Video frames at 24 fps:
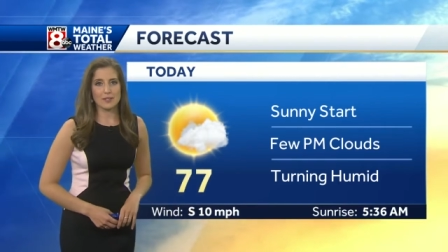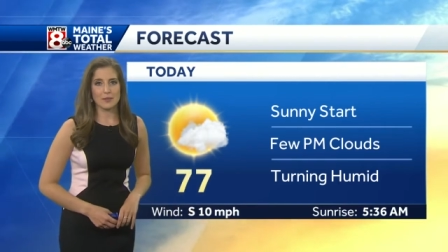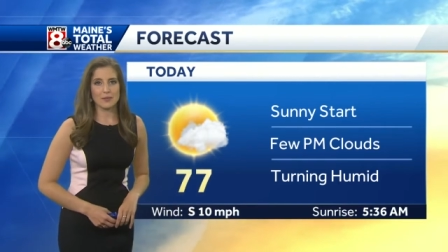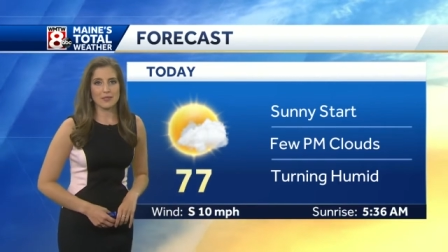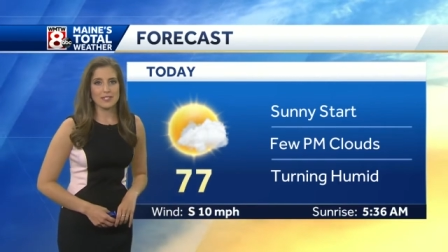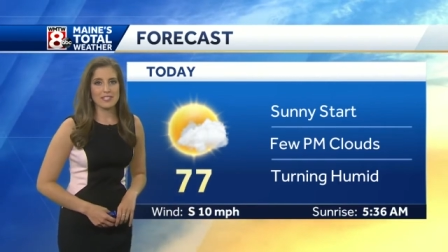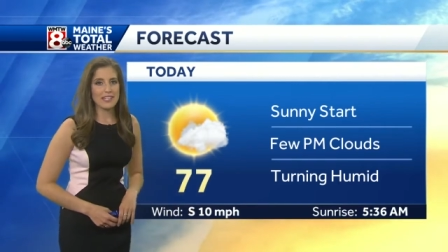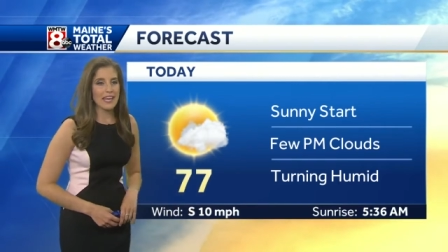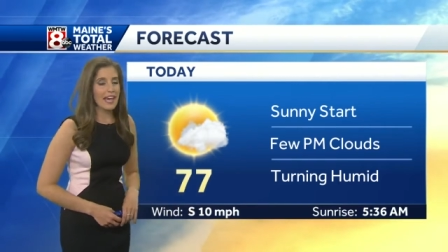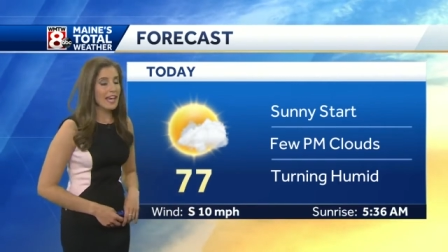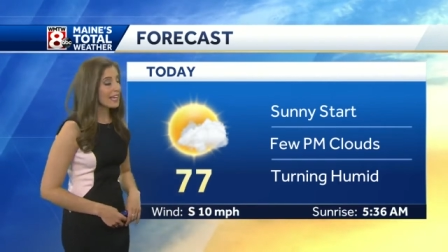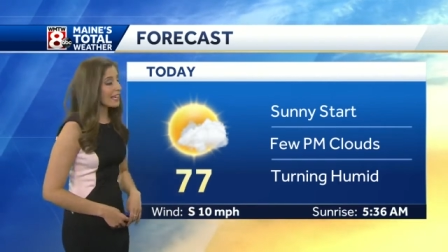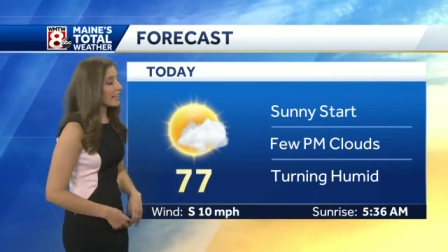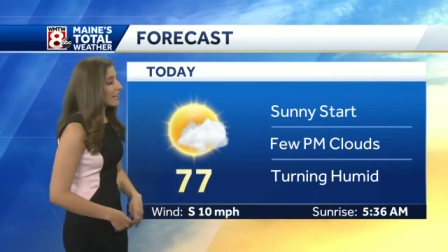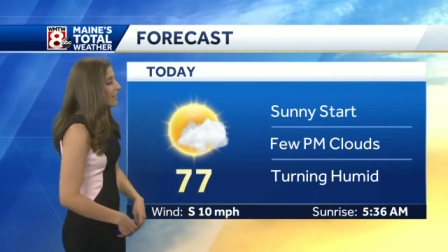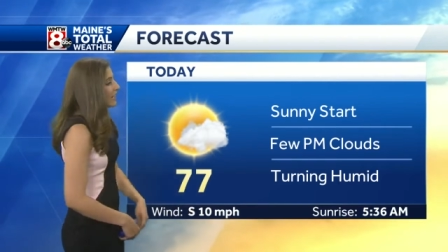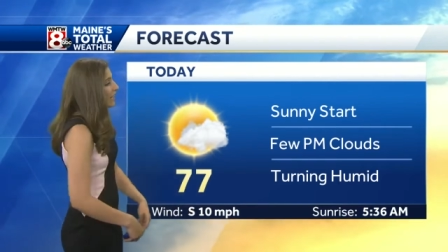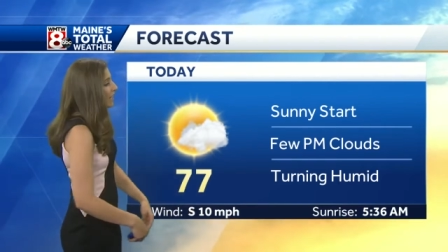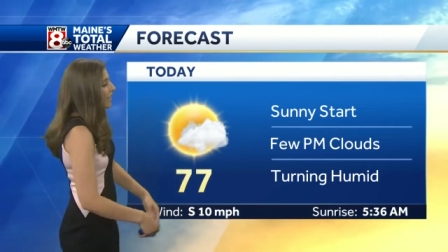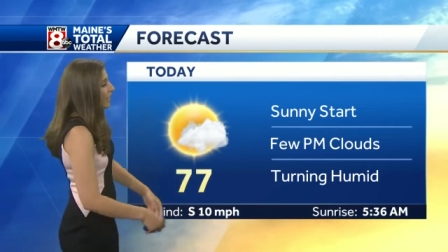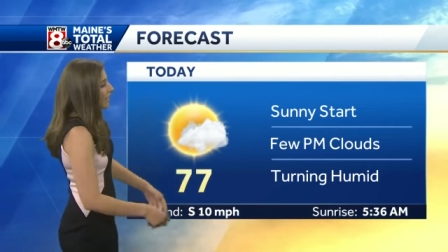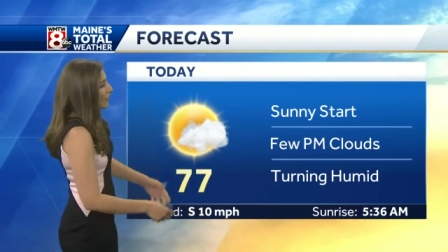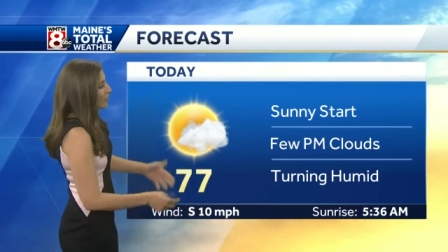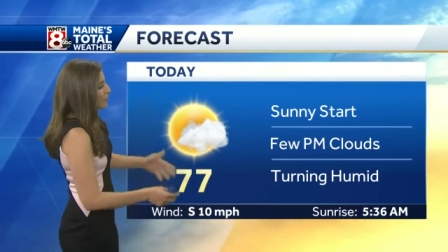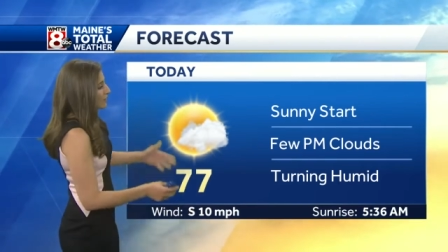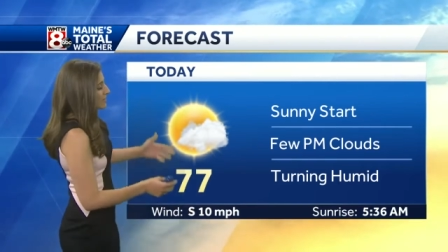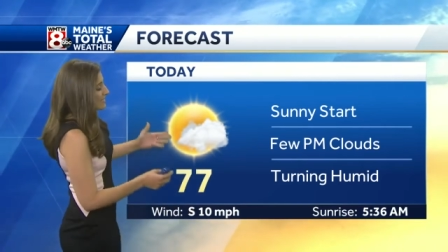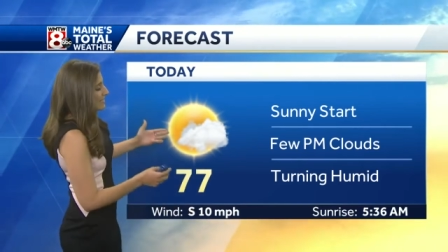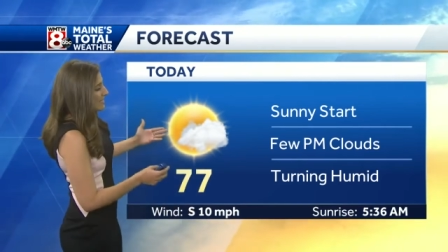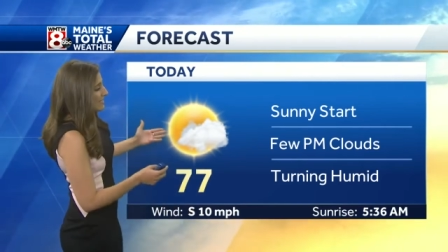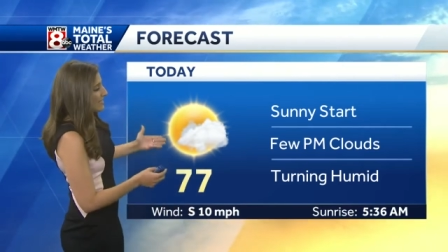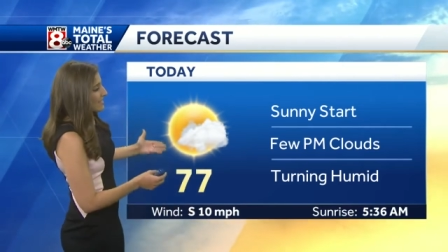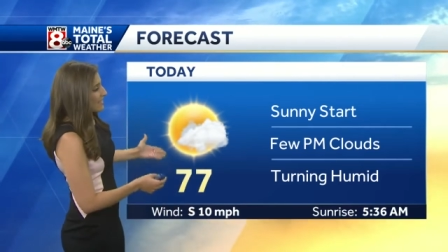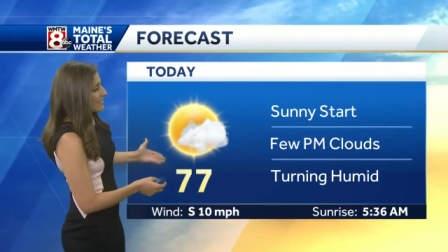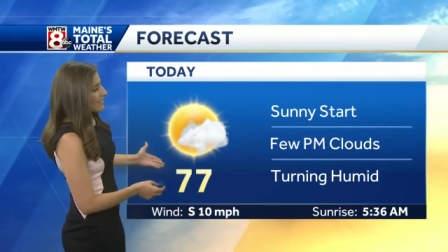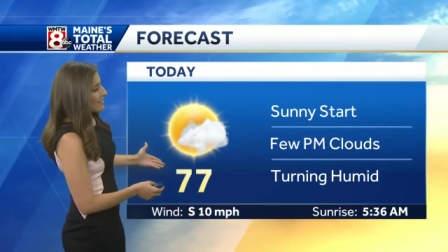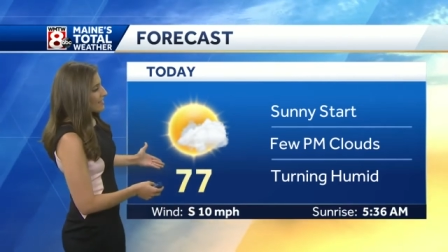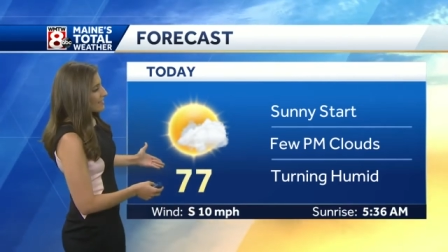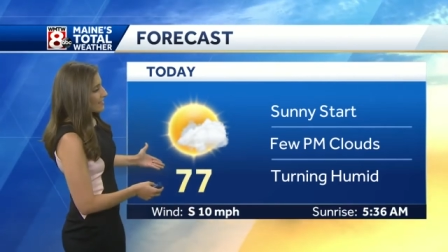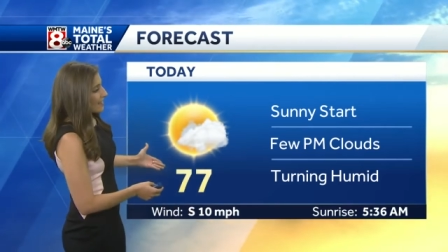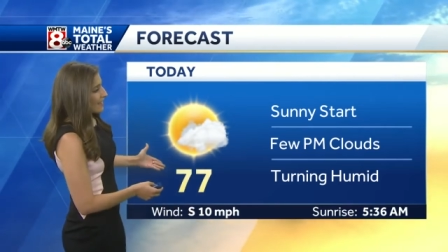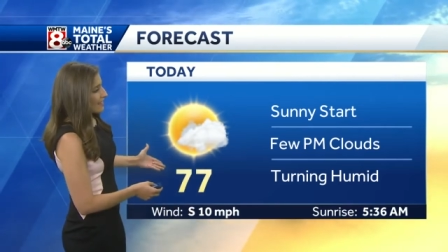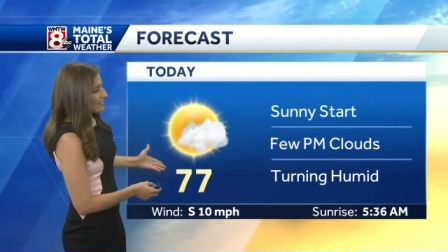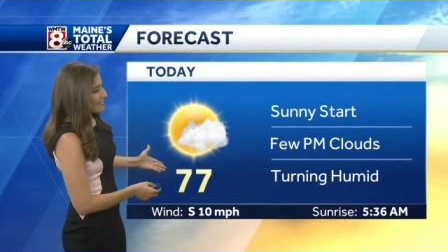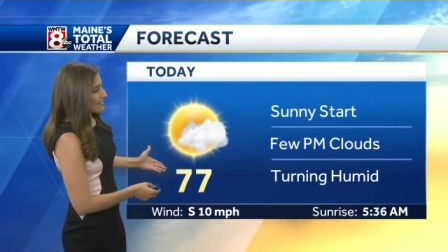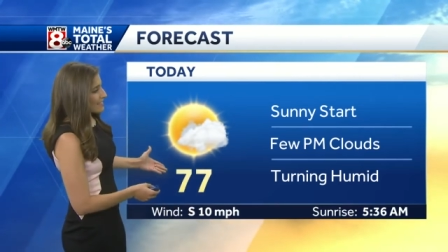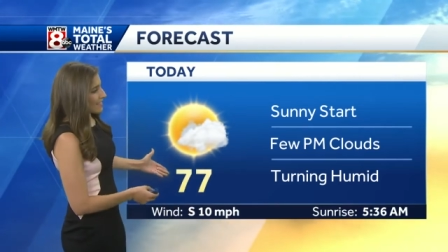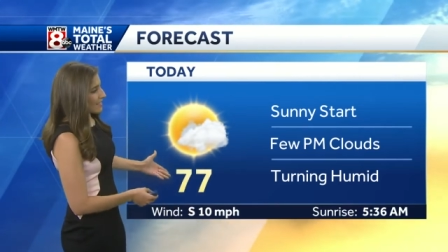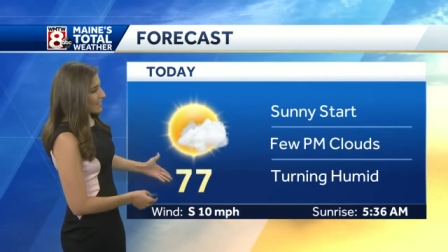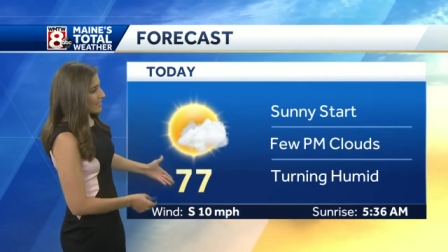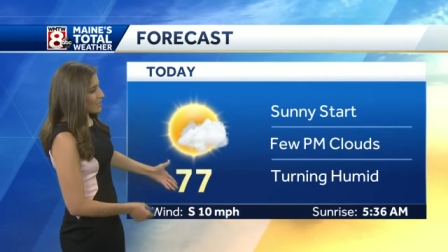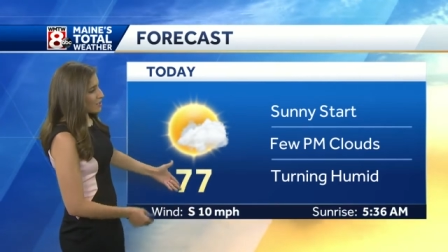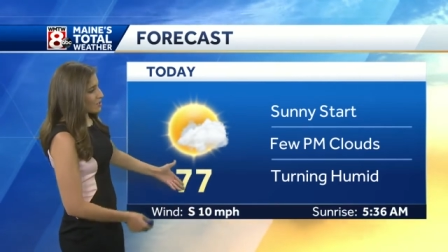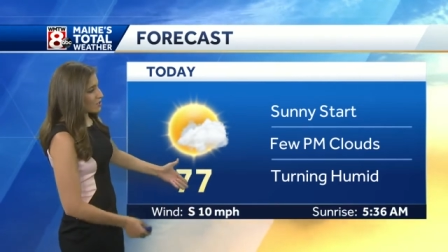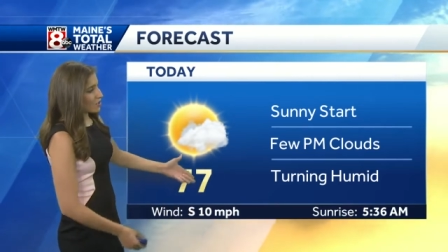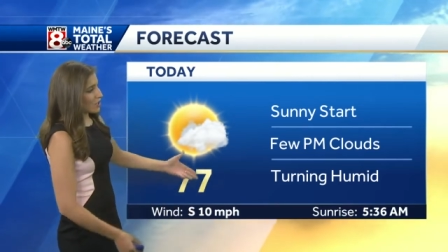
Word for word: So today we're seeing that sunny